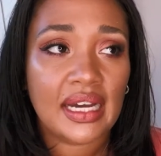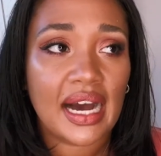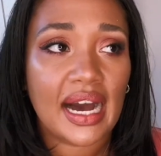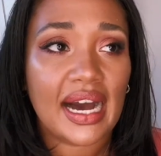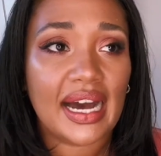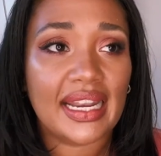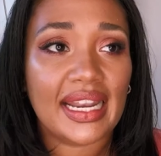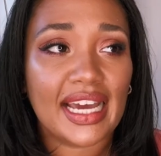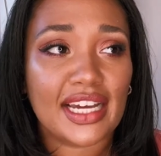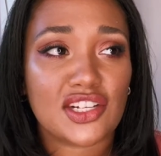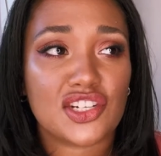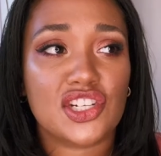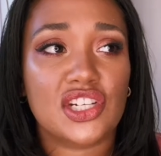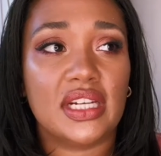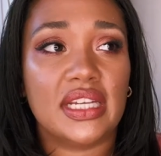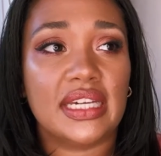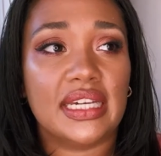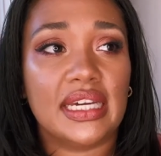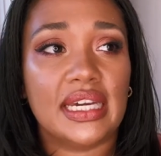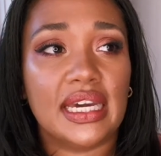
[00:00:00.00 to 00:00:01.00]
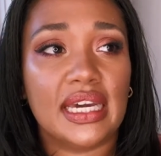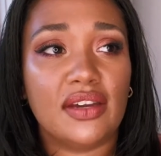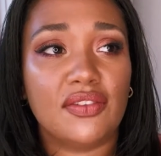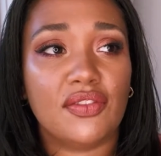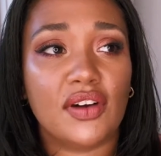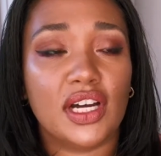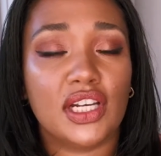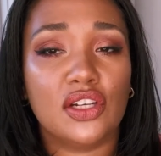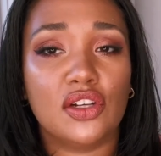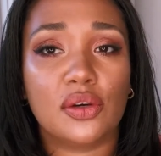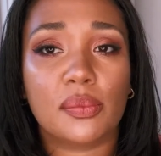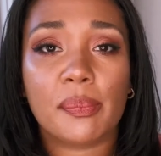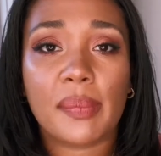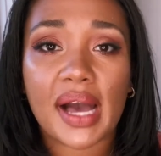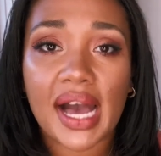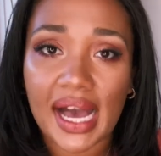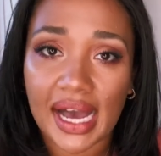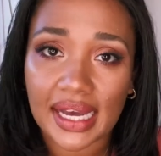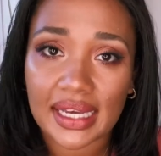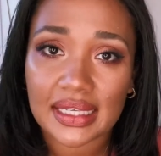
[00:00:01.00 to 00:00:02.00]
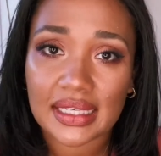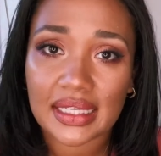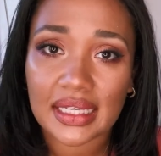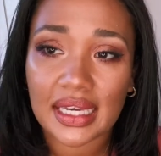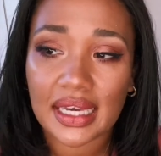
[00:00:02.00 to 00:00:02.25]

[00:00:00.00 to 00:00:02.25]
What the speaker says: And actually, if I look back,